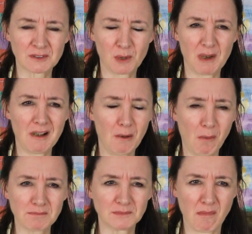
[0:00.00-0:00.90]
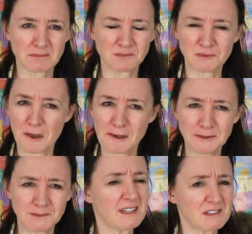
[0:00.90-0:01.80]
Wow.
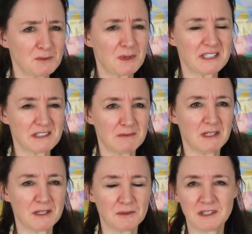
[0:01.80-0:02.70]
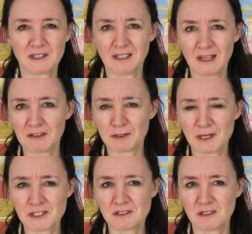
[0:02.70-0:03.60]
No. Texture-wise, they're really good. They've got a lovely
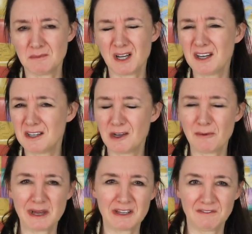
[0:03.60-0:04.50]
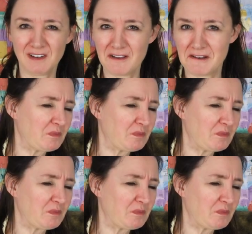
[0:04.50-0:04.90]
crunch to them. I don't know about the flavor.